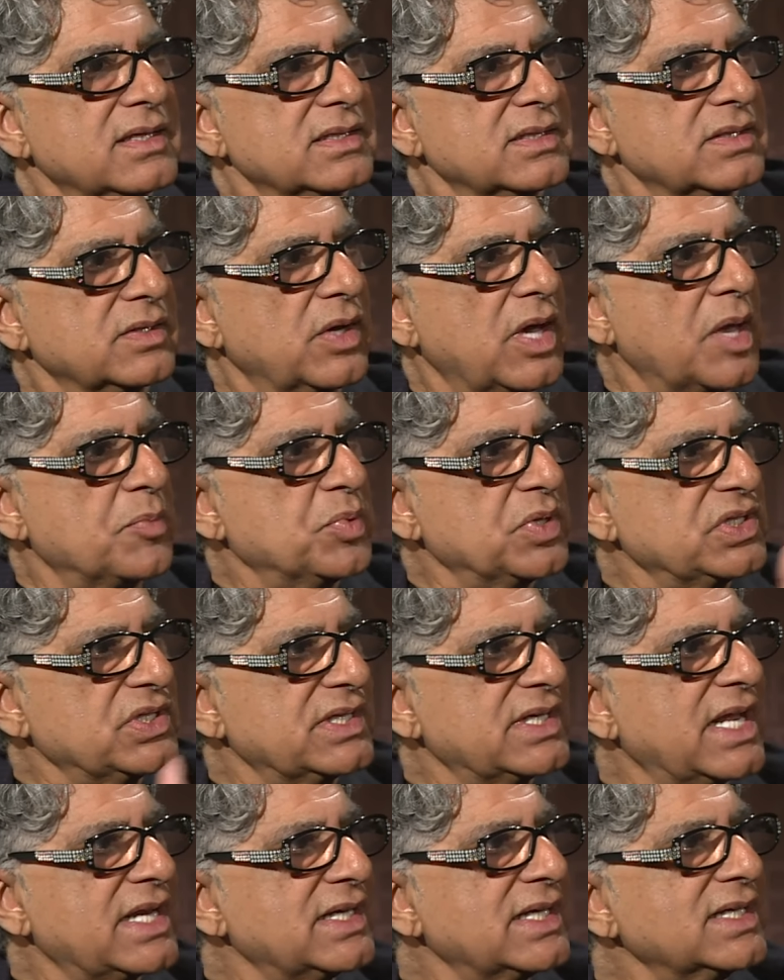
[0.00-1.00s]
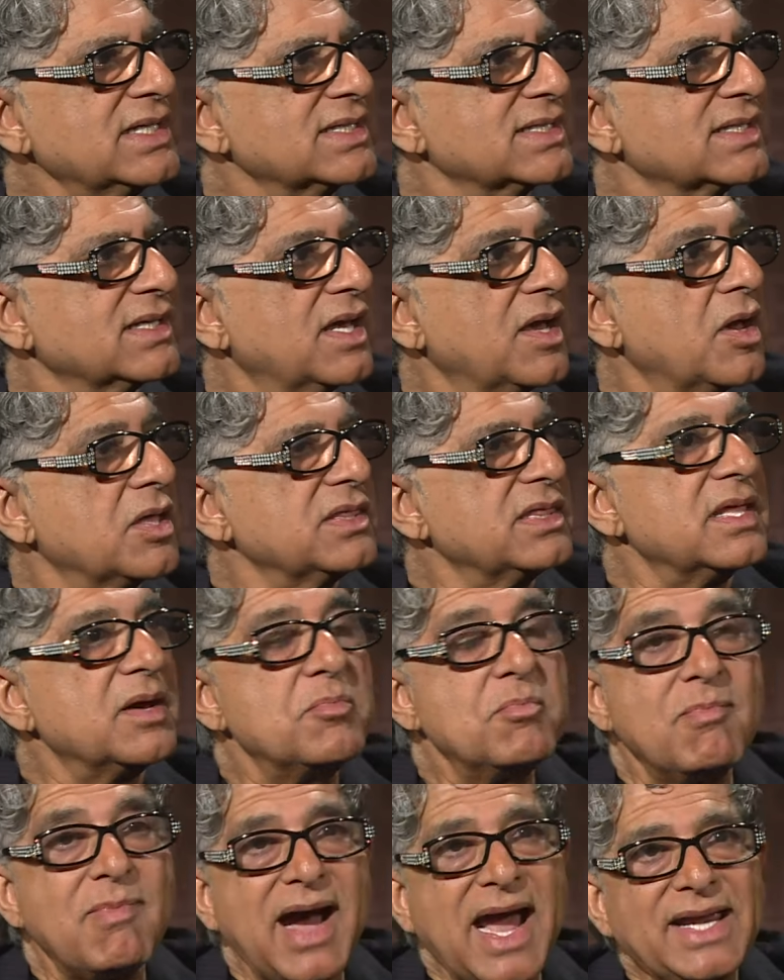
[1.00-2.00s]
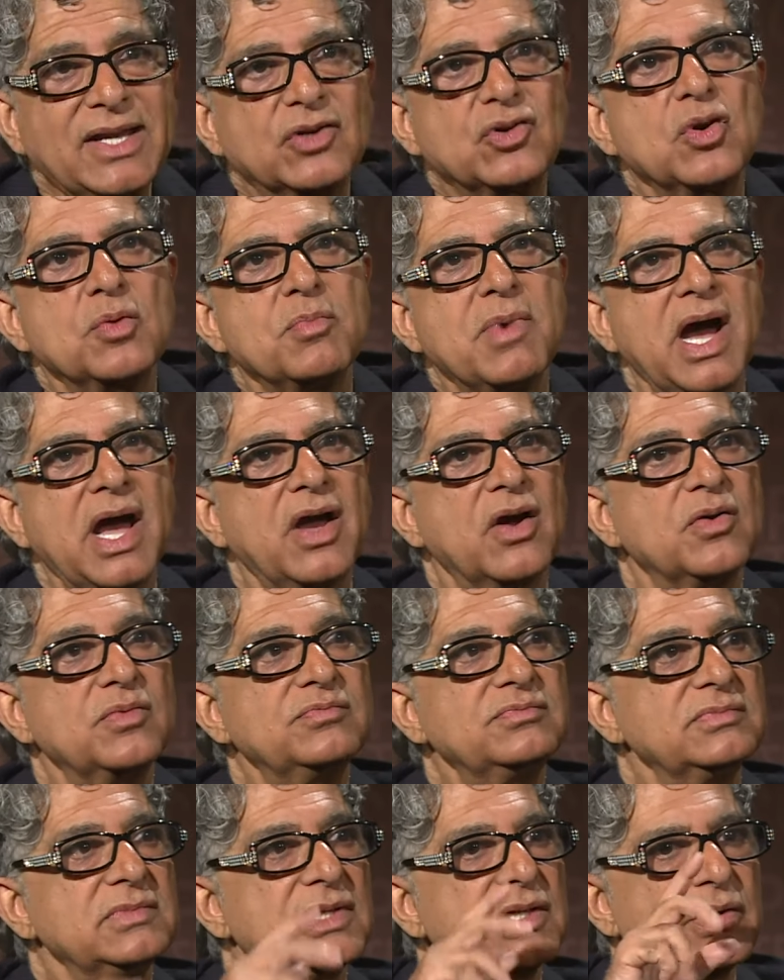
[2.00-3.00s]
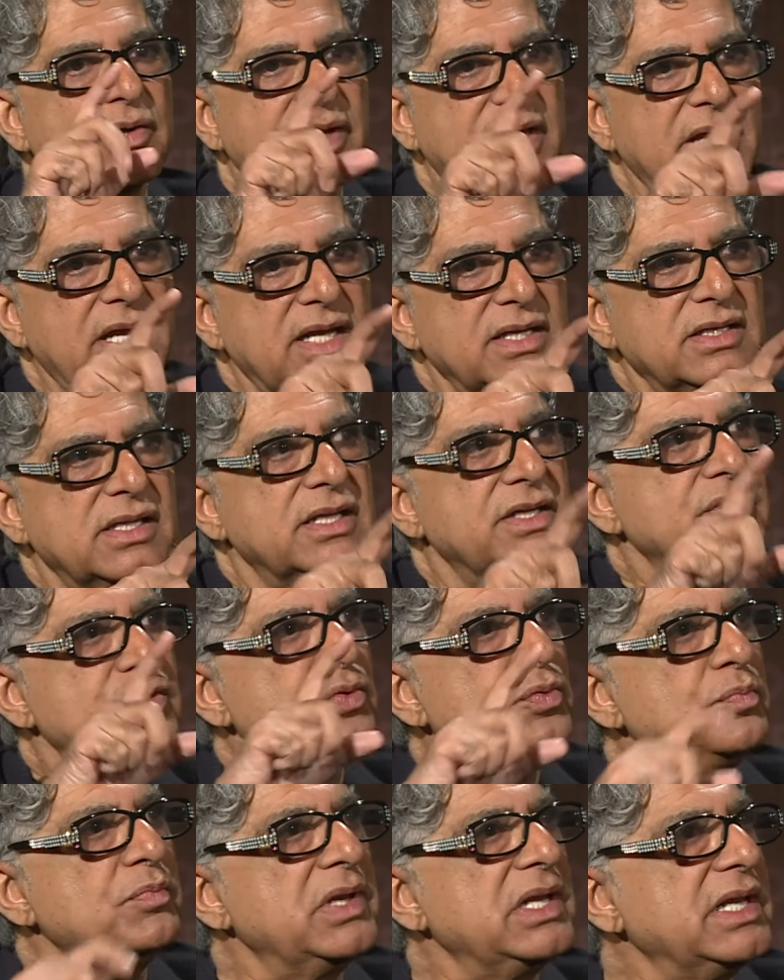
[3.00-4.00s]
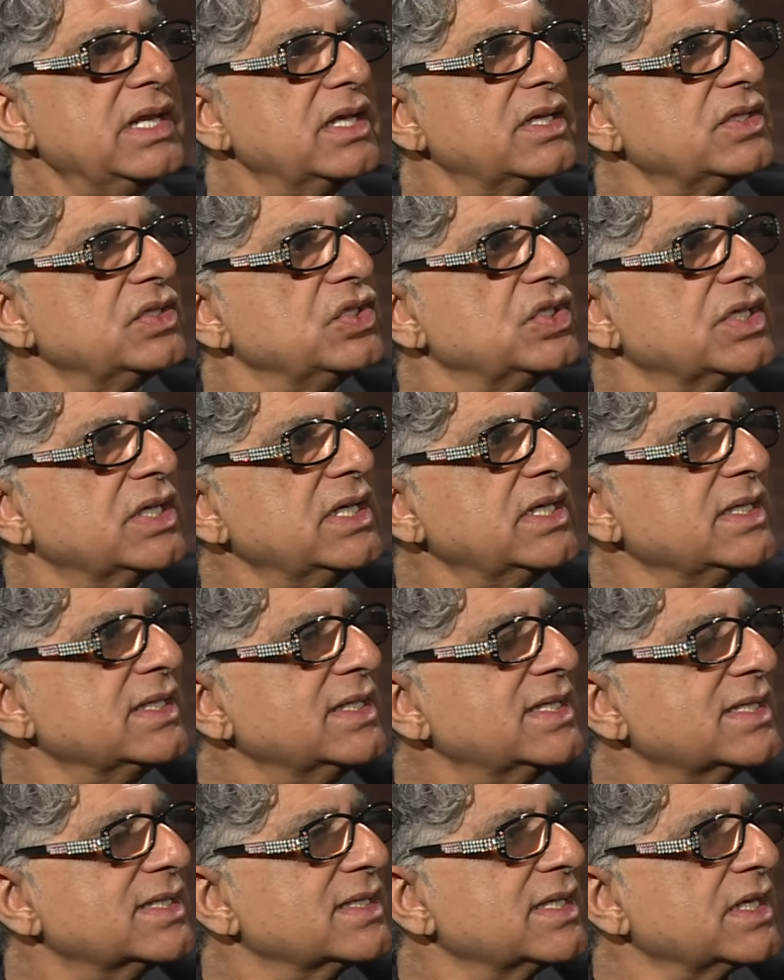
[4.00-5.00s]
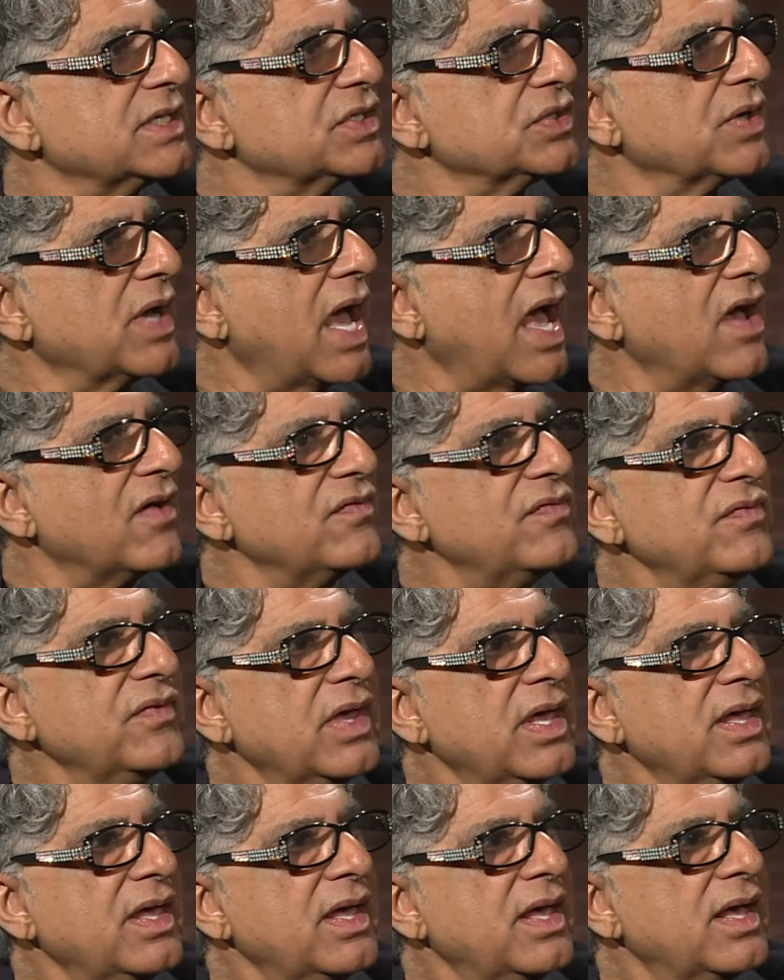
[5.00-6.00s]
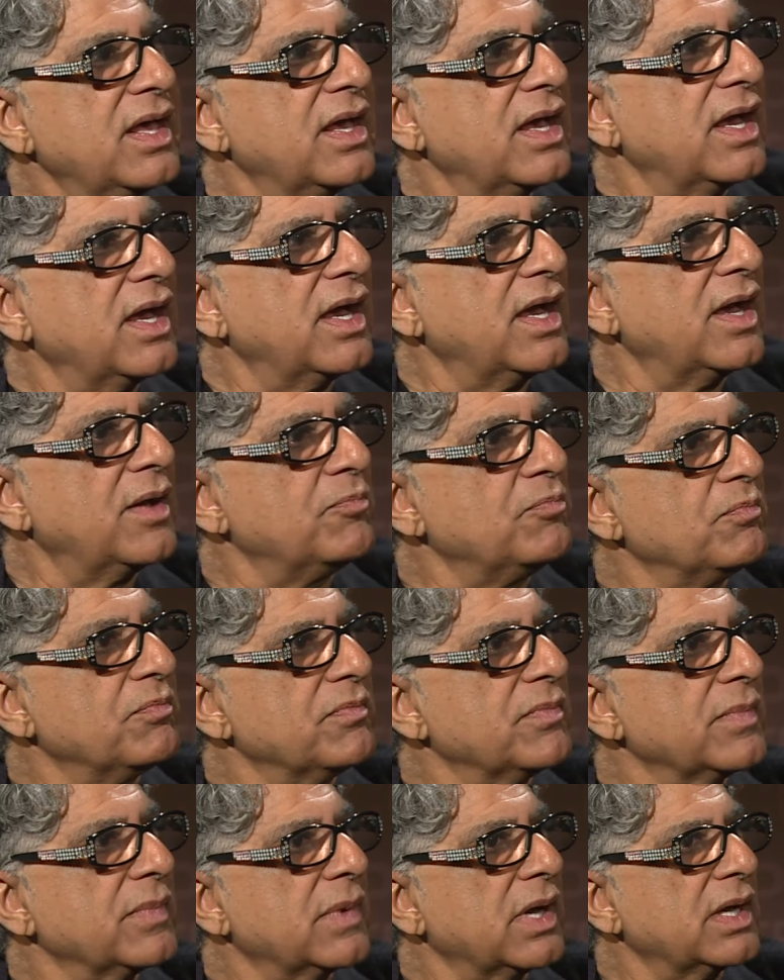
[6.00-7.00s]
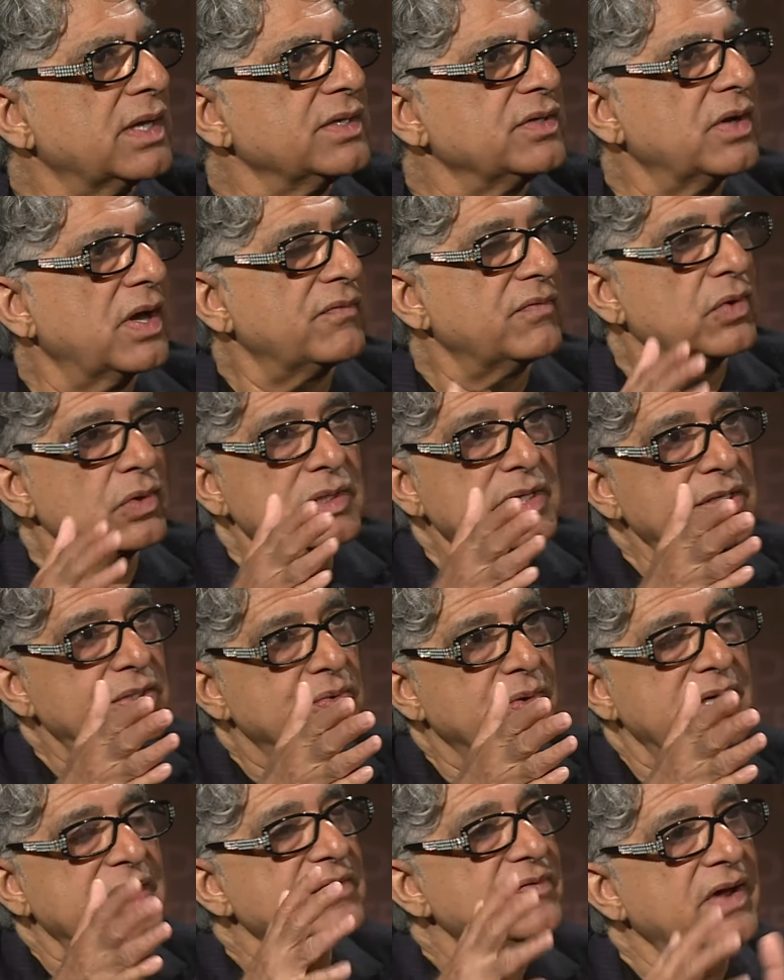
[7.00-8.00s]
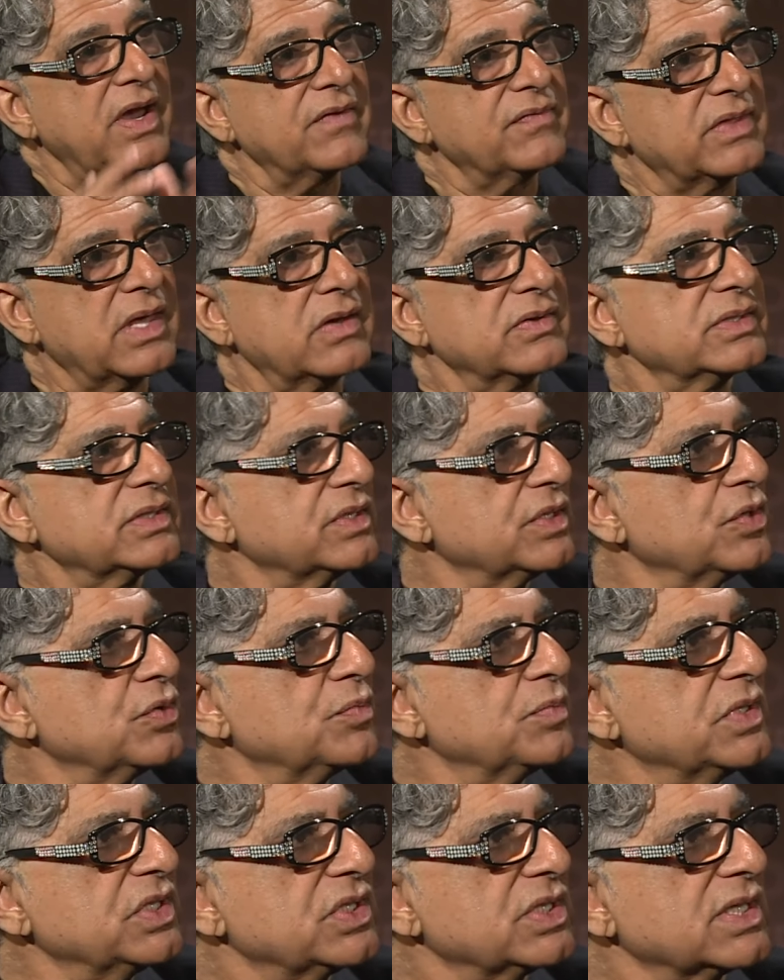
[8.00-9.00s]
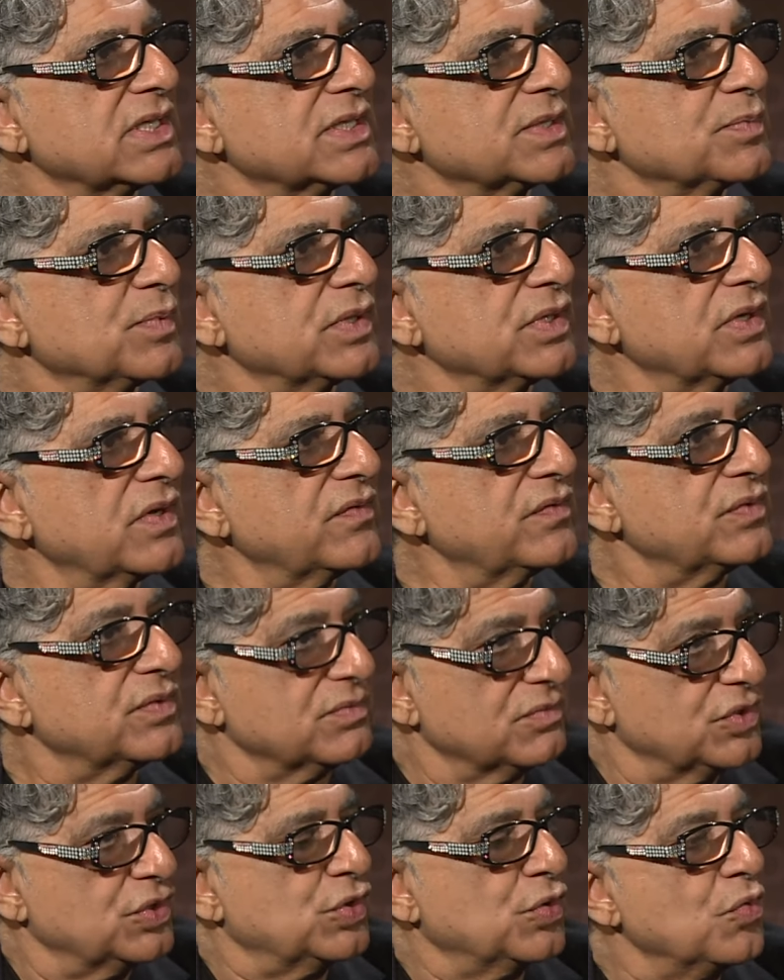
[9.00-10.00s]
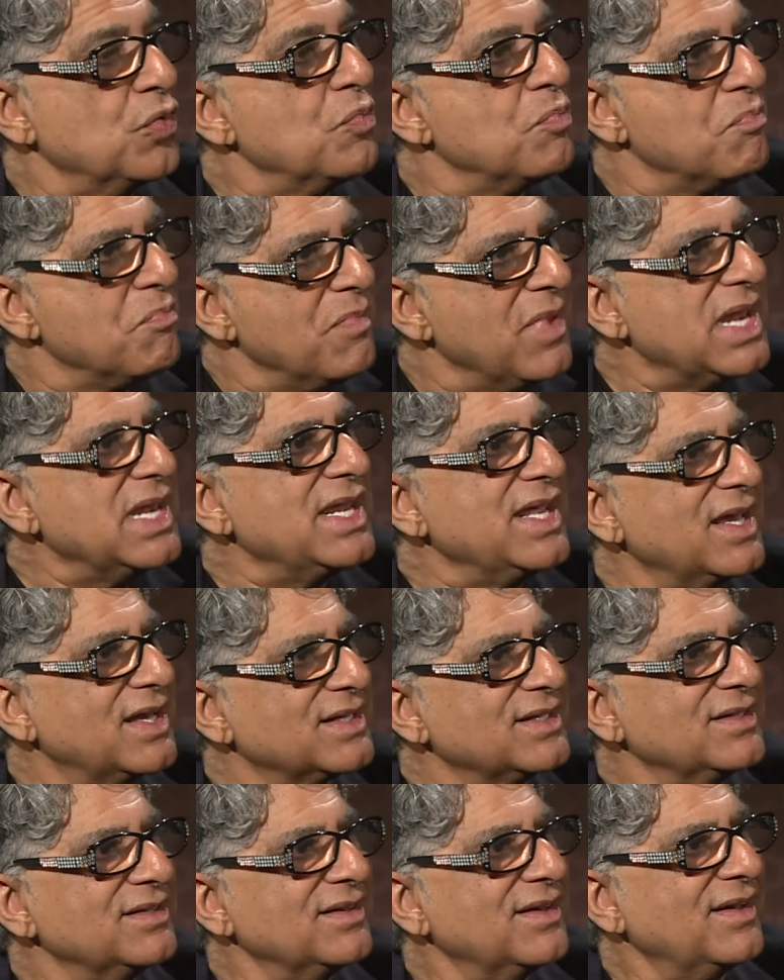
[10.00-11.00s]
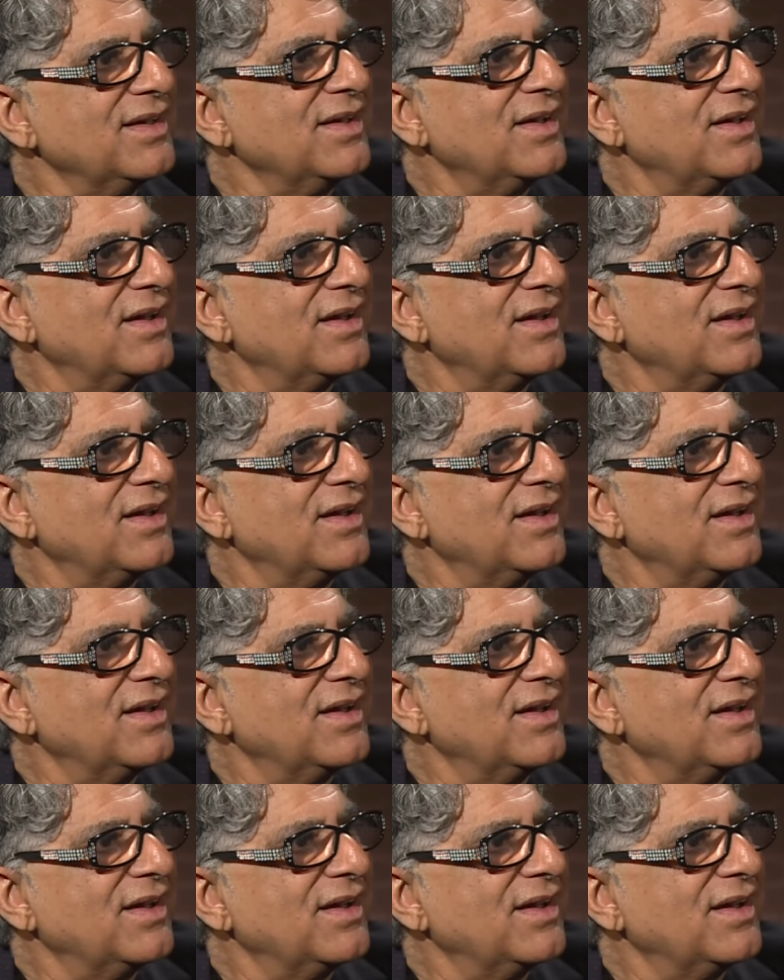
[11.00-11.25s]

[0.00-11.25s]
So epigenetics, the microbiome, looking at the 2 billion genes that you have, um, you have only 25,000 human genes, but you have 2 million